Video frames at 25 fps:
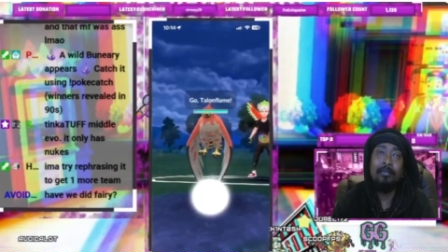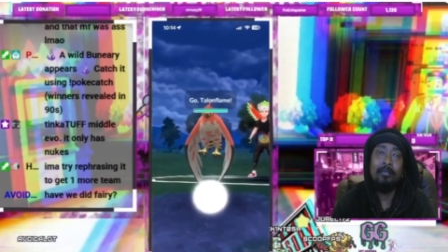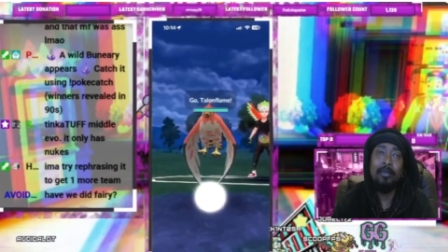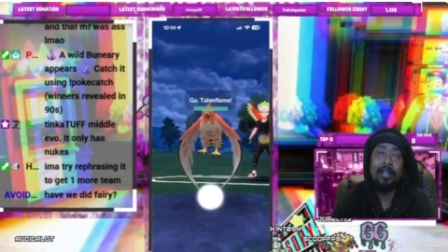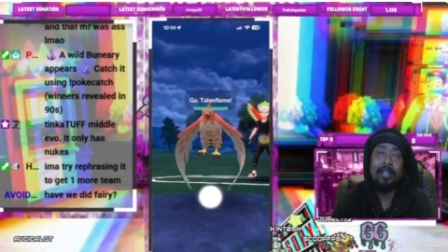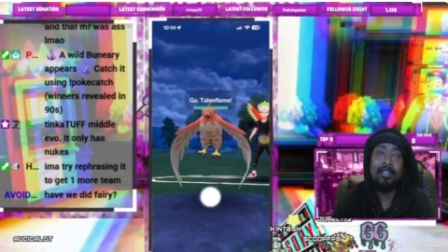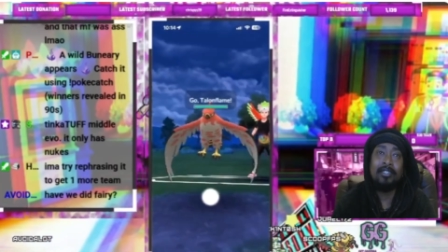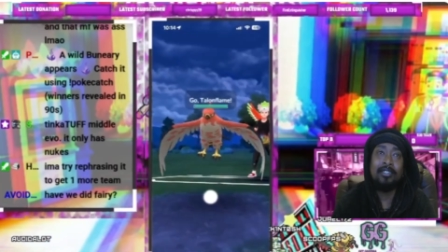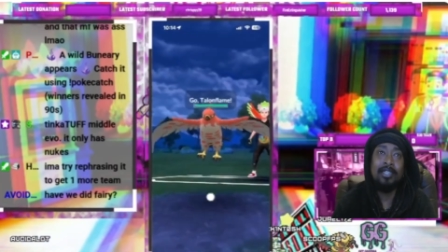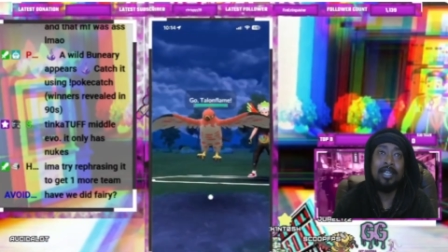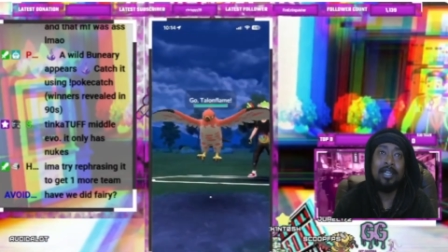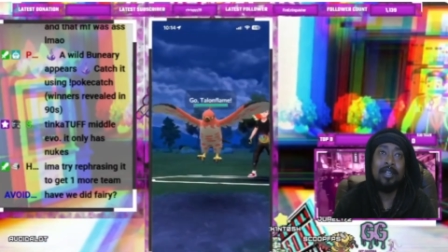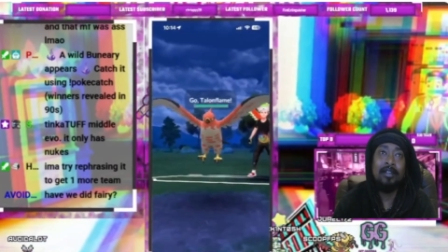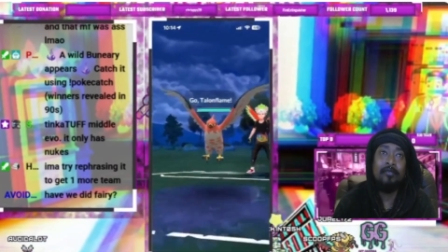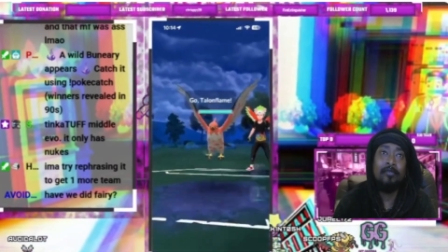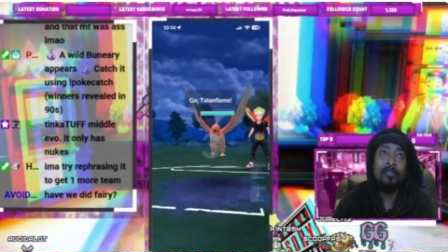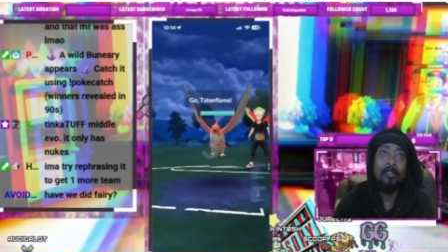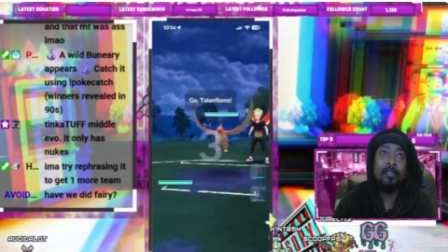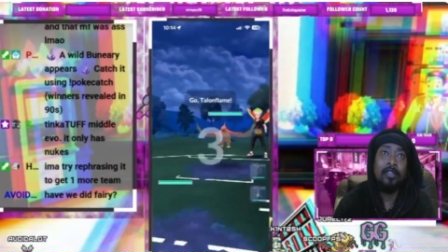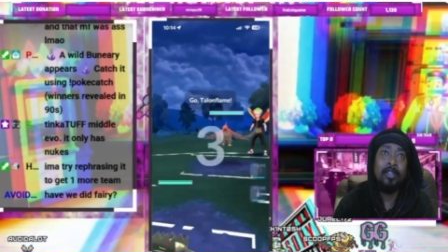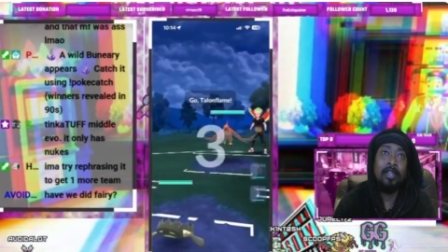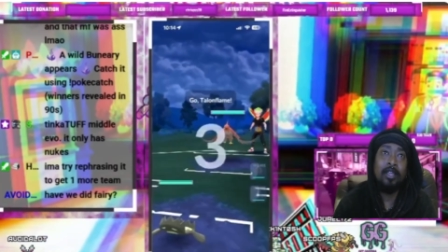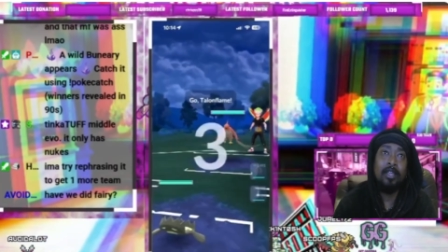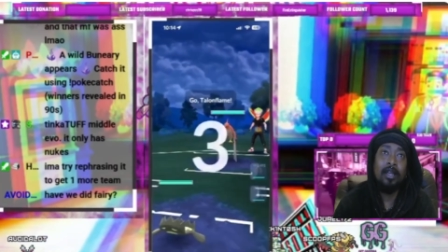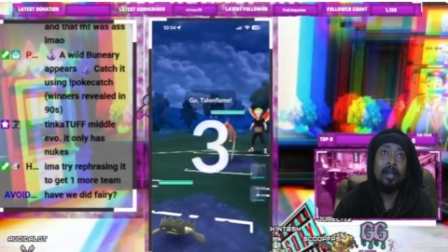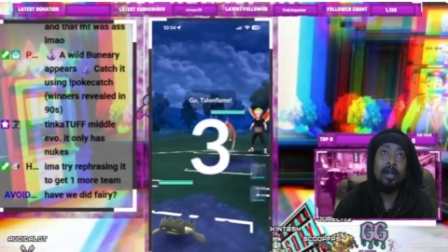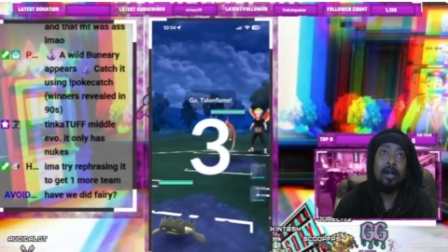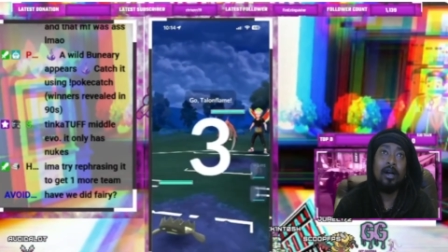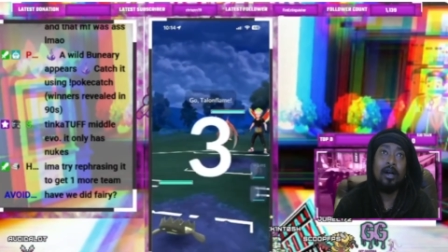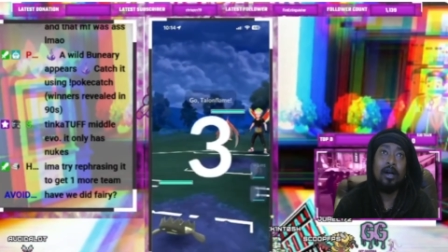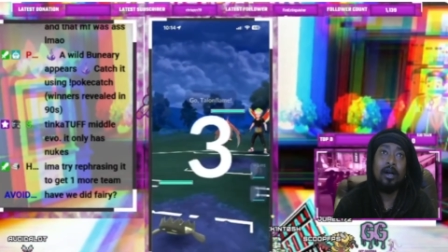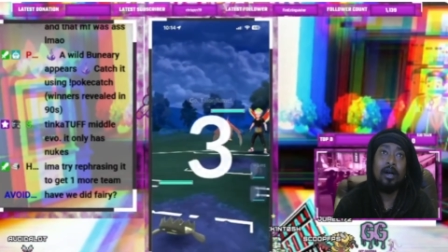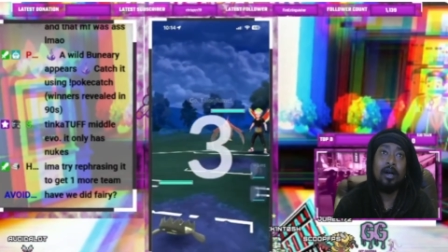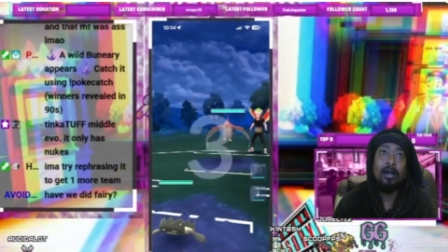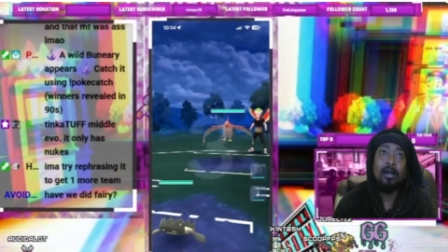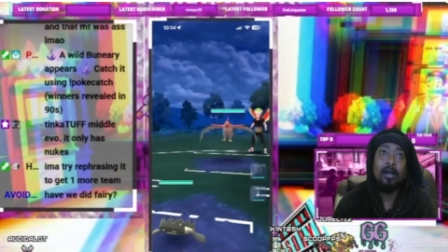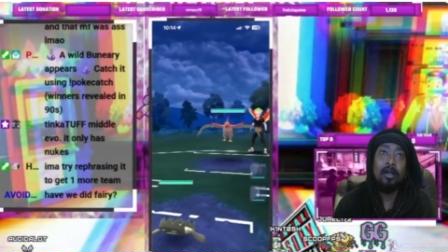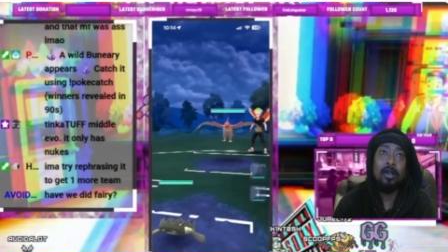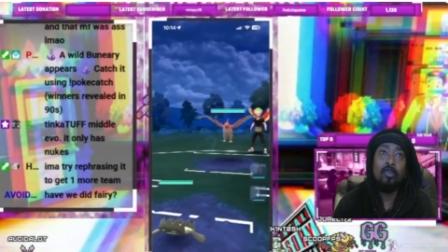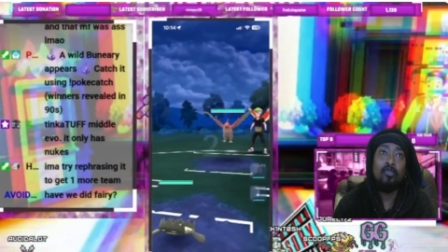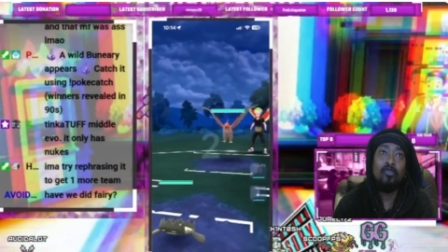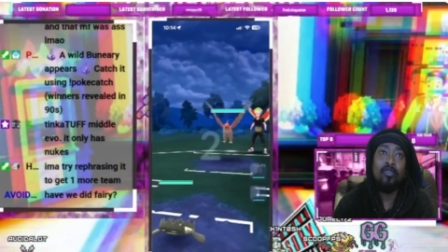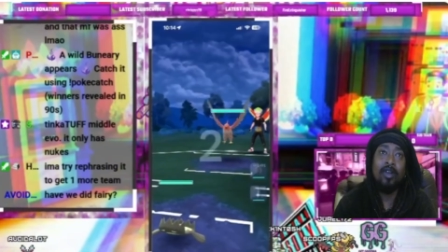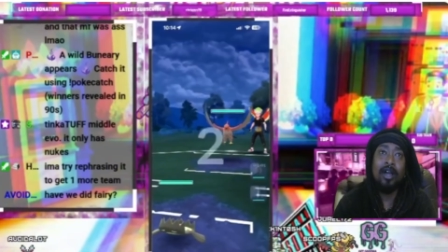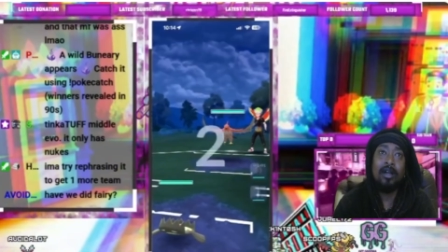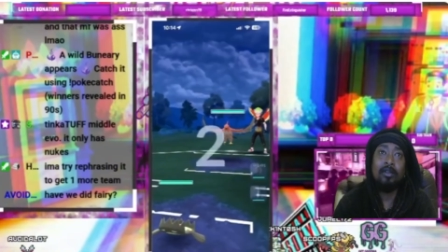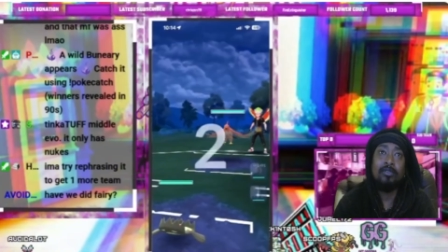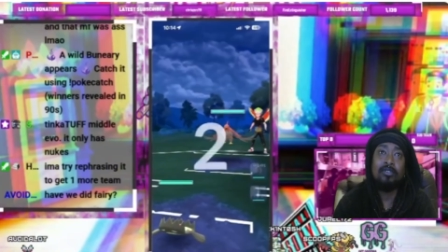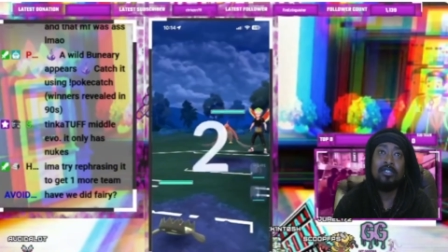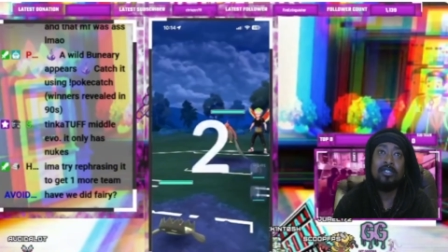But instead of the
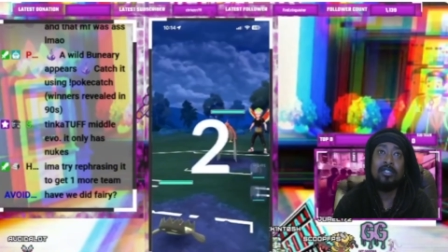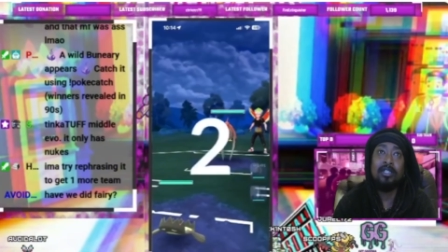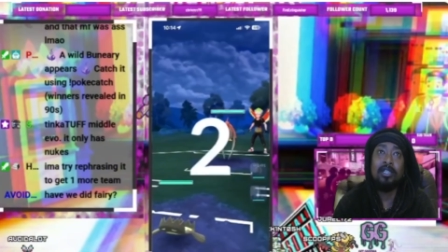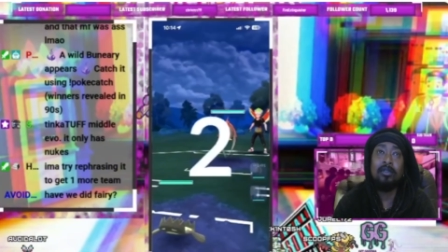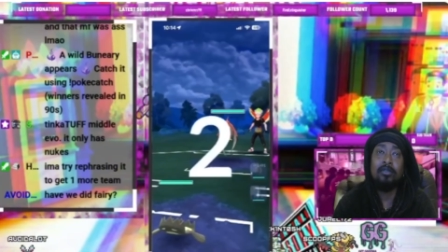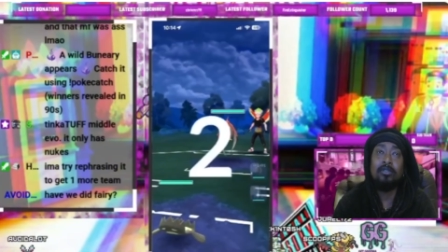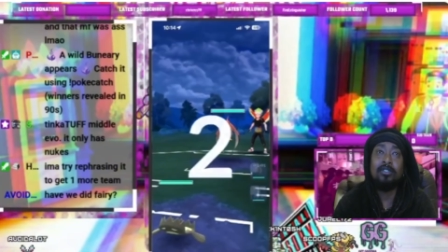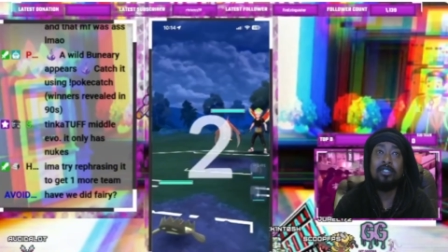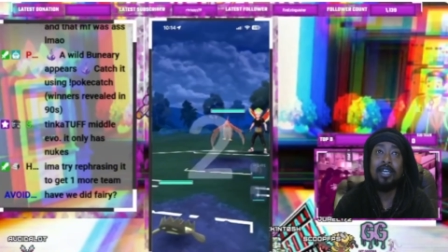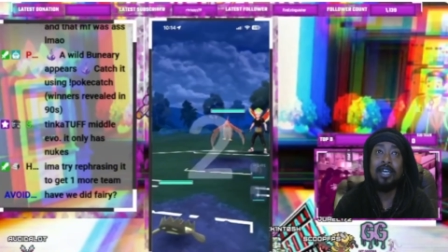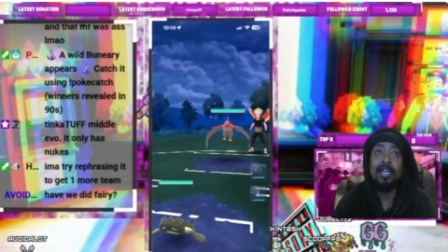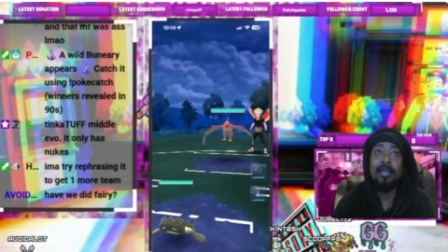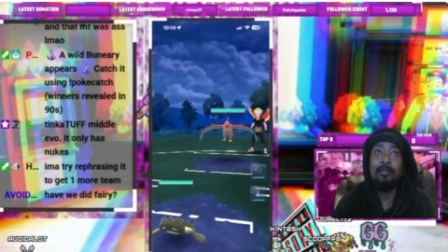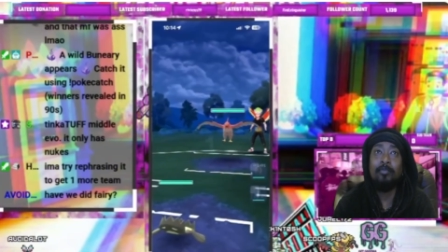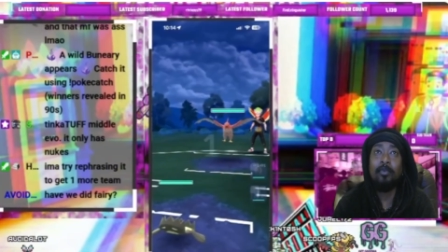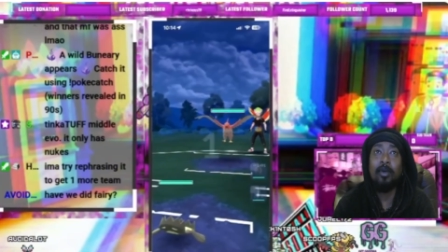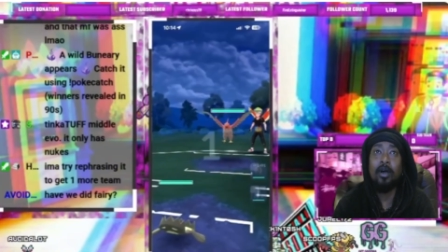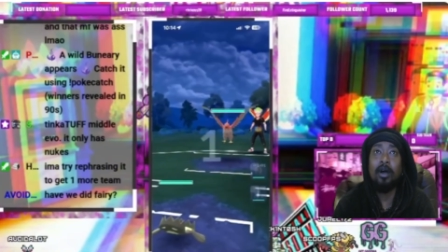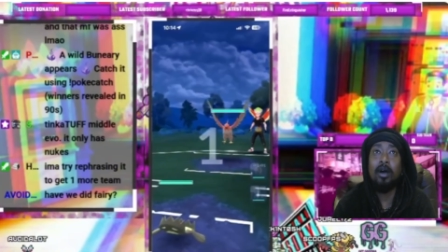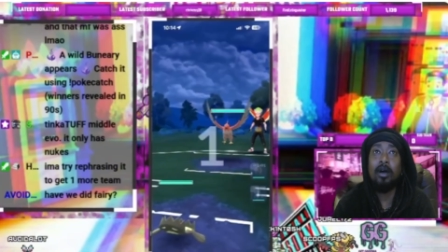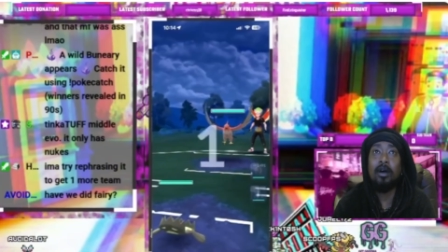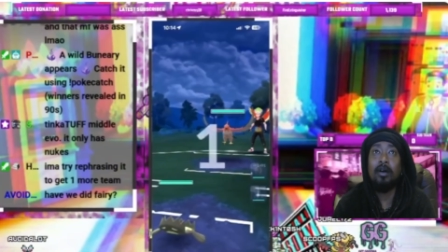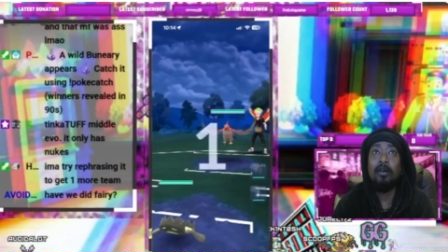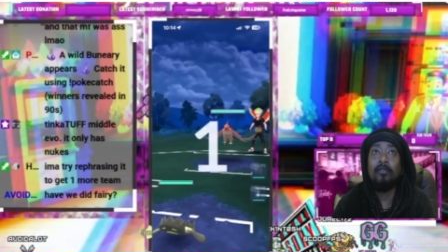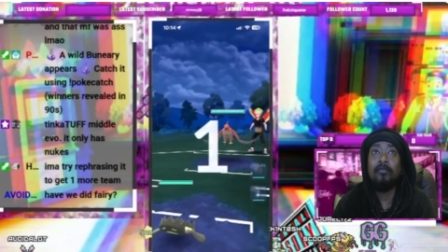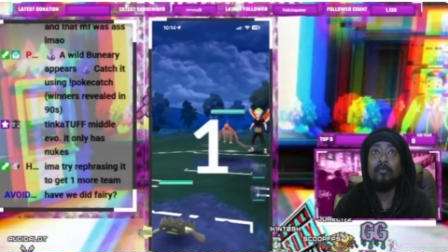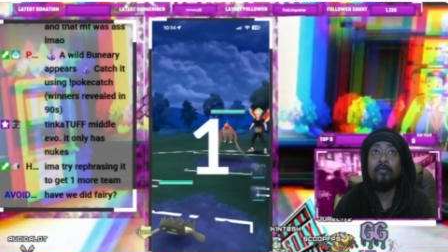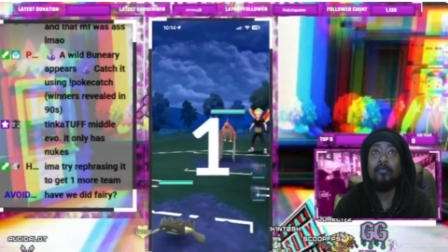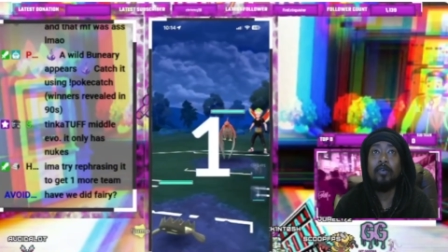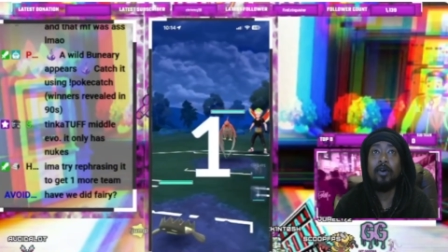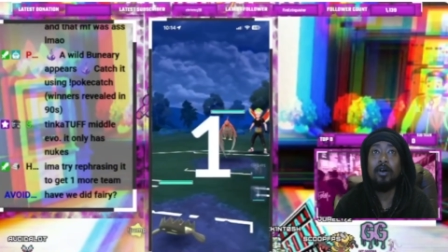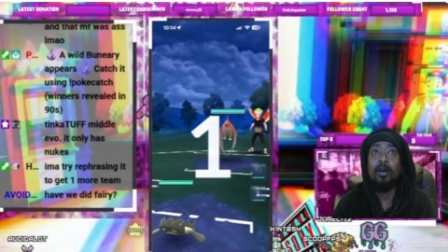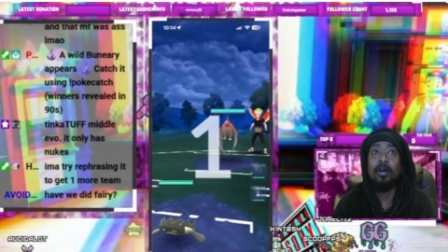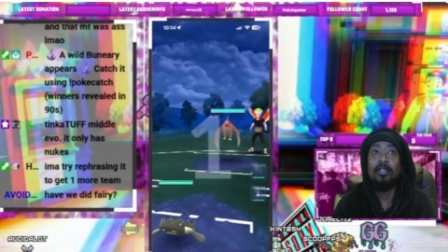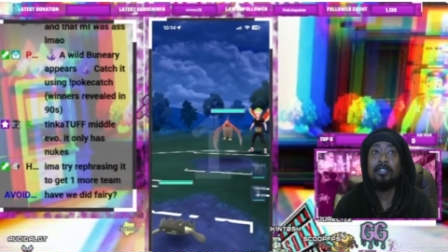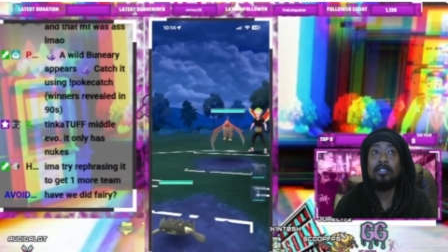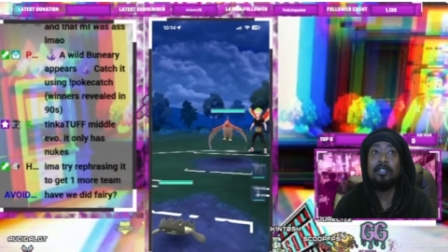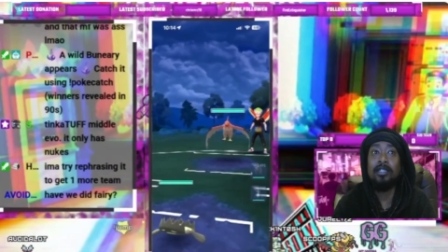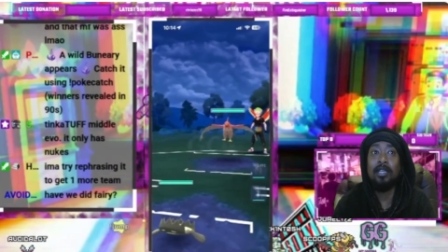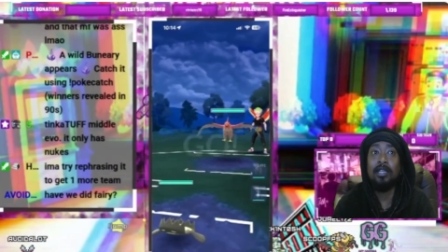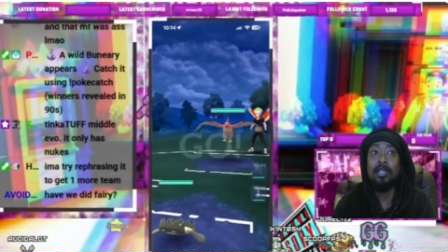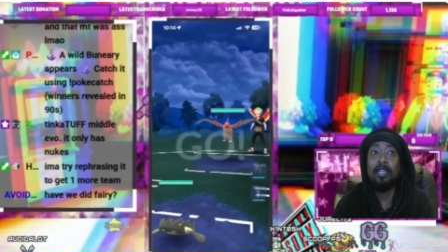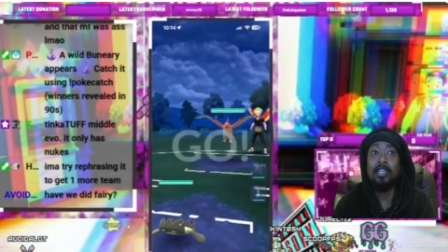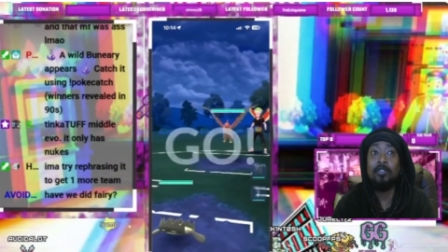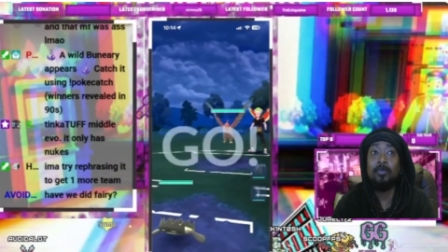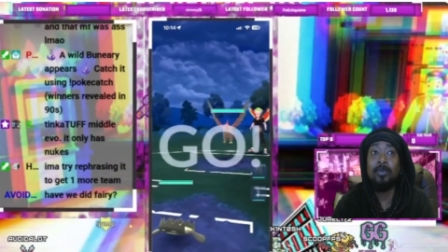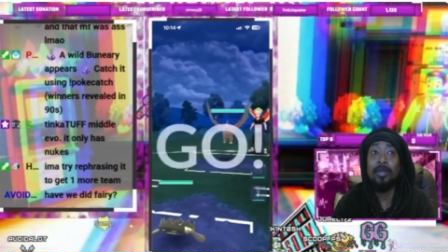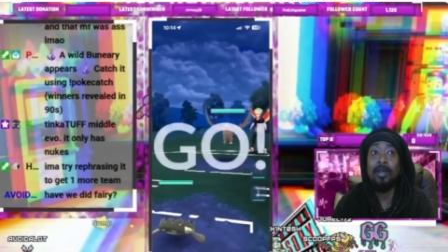ground steel type of Steelix,